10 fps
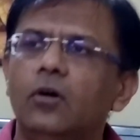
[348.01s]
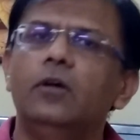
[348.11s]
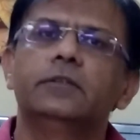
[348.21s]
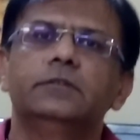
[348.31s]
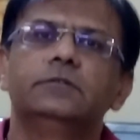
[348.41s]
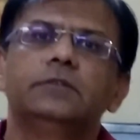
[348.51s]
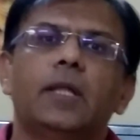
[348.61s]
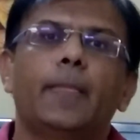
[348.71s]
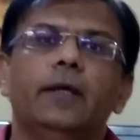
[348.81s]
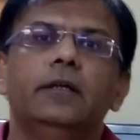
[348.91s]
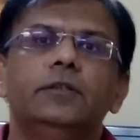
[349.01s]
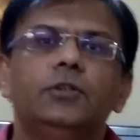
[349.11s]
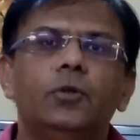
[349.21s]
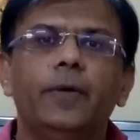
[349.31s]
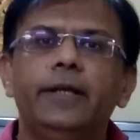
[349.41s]
on
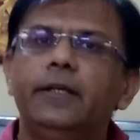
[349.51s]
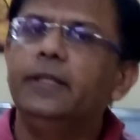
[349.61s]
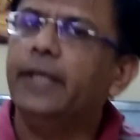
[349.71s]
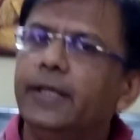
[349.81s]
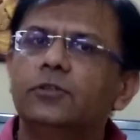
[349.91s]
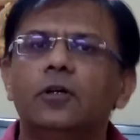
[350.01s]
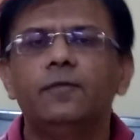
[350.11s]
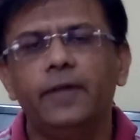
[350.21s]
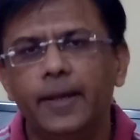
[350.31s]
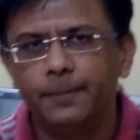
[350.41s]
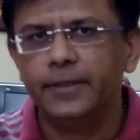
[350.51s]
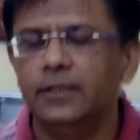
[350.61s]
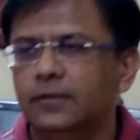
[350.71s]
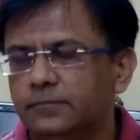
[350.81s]
28th of April,